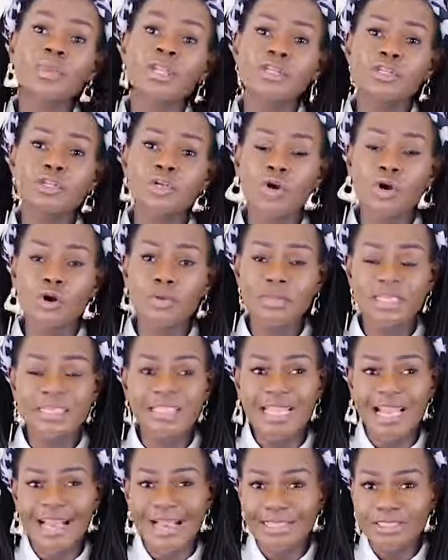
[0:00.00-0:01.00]

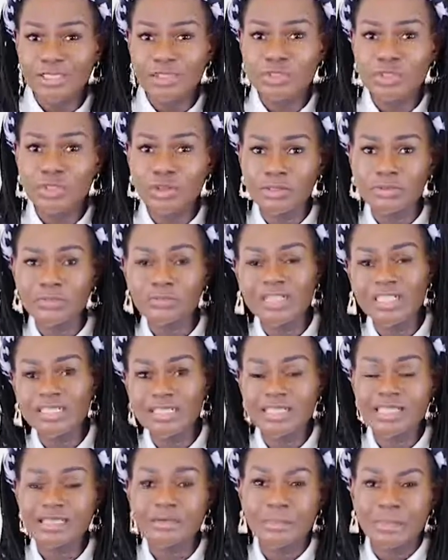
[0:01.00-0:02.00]
Normally, I don't
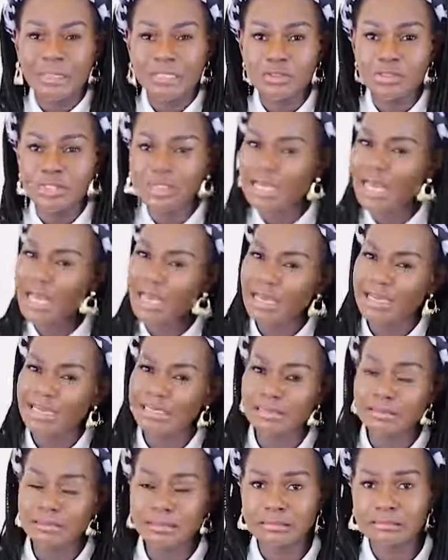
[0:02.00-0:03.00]
risk it because
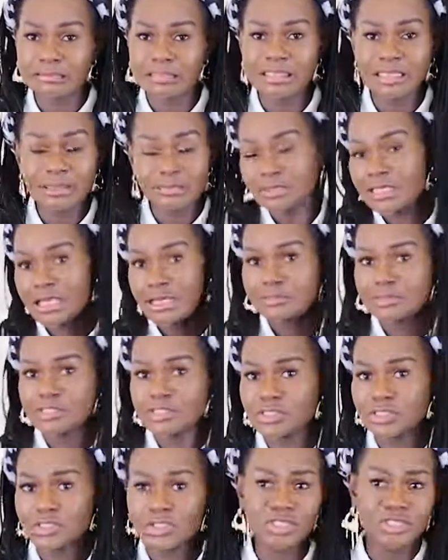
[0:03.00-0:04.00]
I sometimes
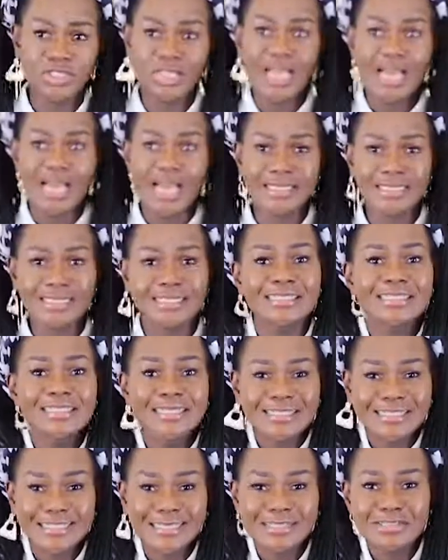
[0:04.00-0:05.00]
just
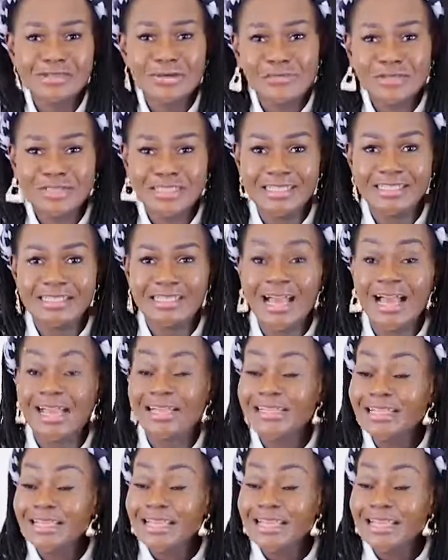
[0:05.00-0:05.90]
under the assumption that